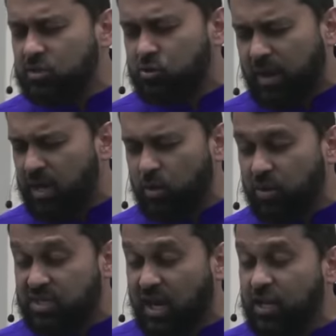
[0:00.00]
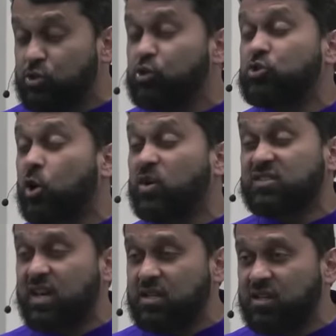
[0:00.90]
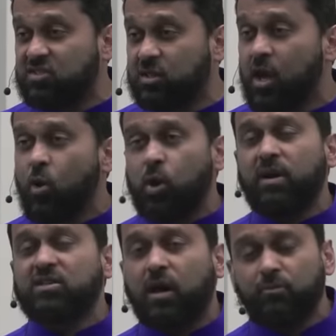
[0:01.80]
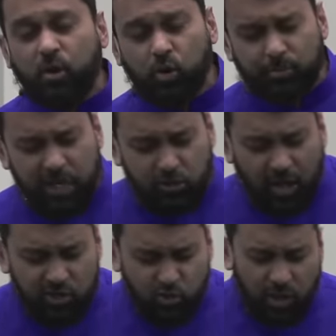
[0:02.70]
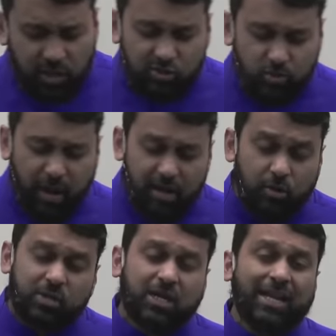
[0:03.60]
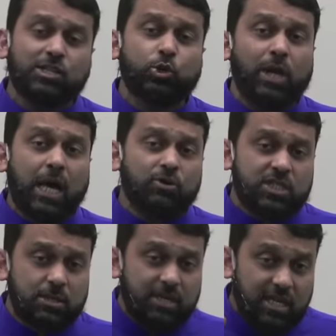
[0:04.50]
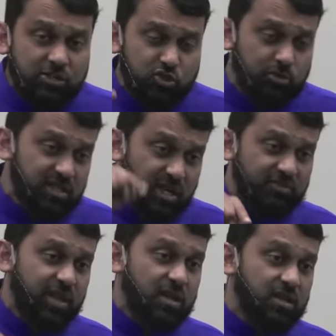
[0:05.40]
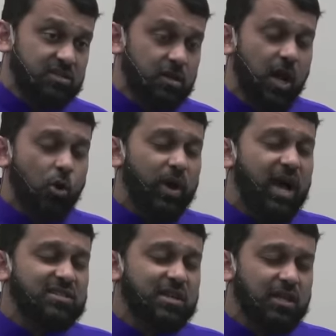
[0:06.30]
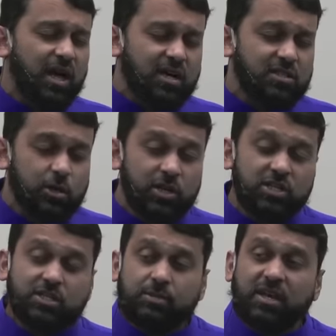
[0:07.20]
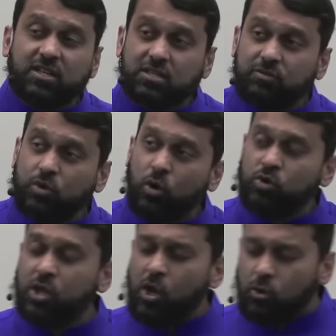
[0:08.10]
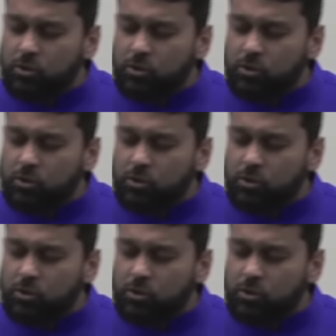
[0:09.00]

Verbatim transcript: subhanahu wa ta'ala to show us that nasr. We, must, we make dua to Allah subhanahu wa ta'ala to allow us to be instruments of that nasr. We ask Allah Azza wa to make us of those whose